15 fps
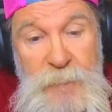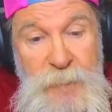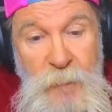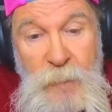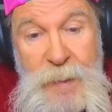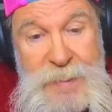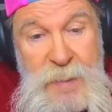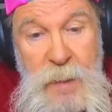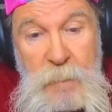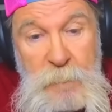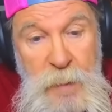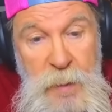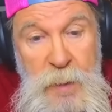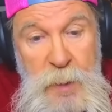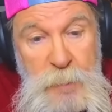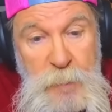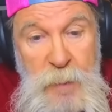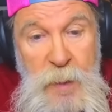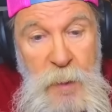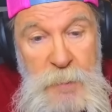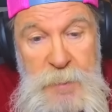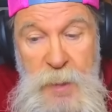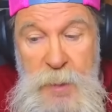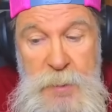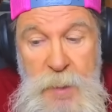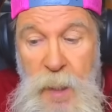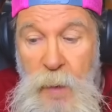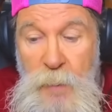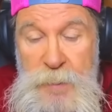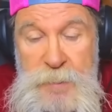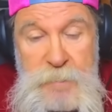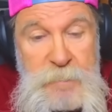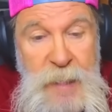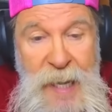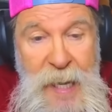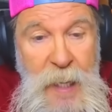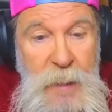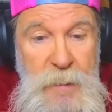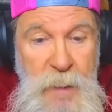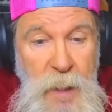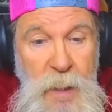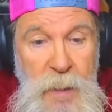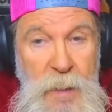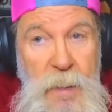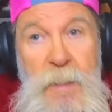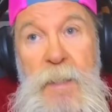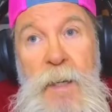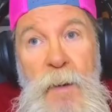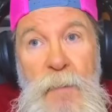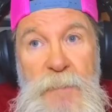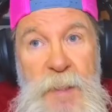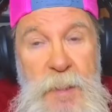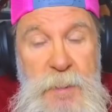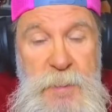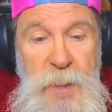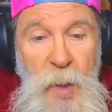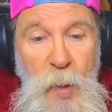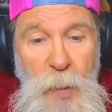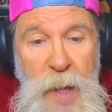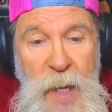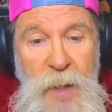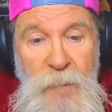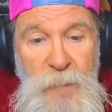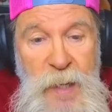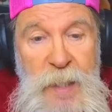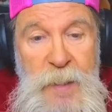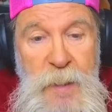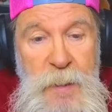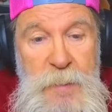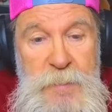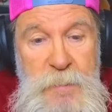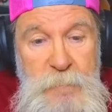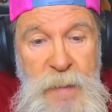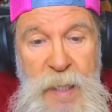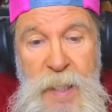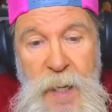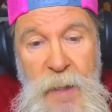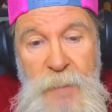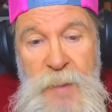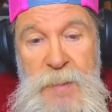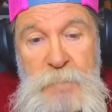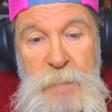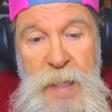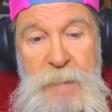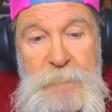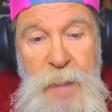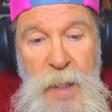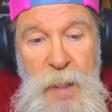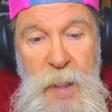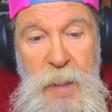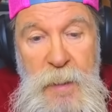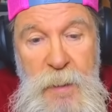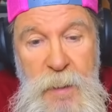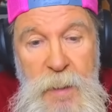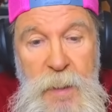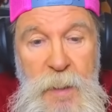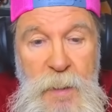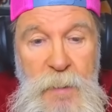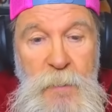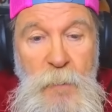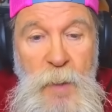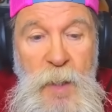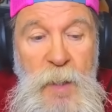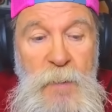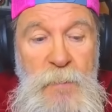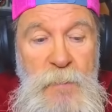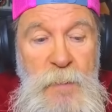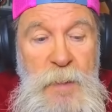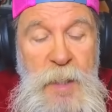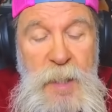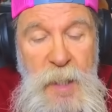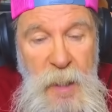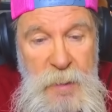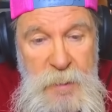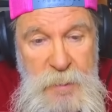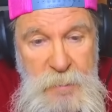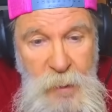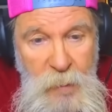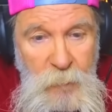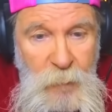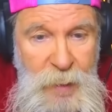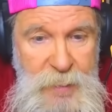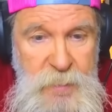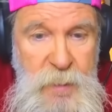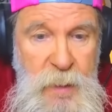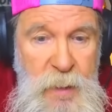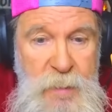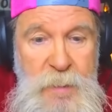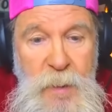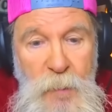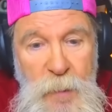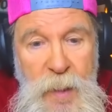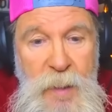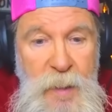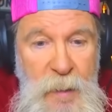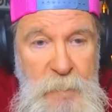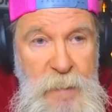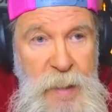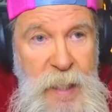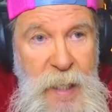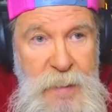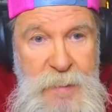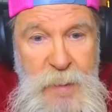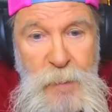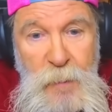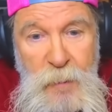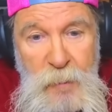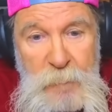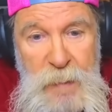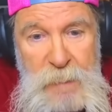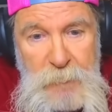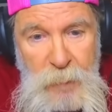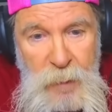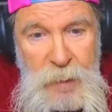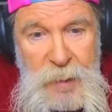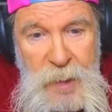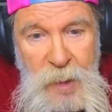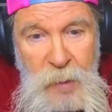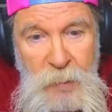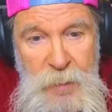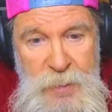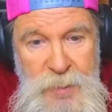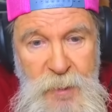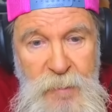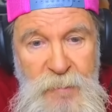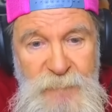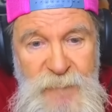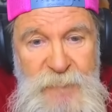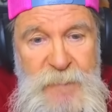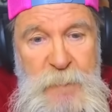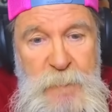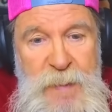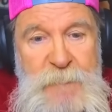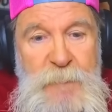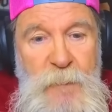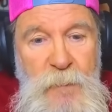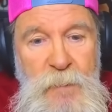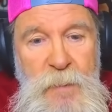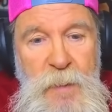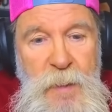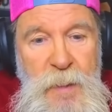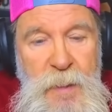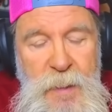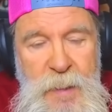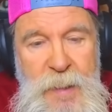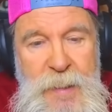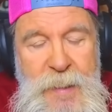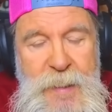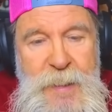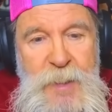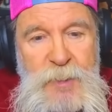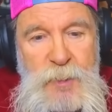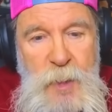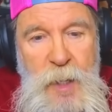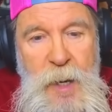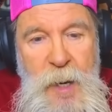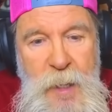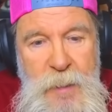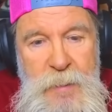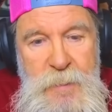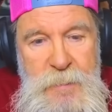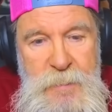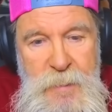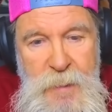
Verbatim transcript: the wrestling business, because he saw his dad go to these sold out arenas and make all this big money. Well, when he had to start wrestling, he'd go down and there'd be like 200 people in the audience, 150 people, and he'd get his check and.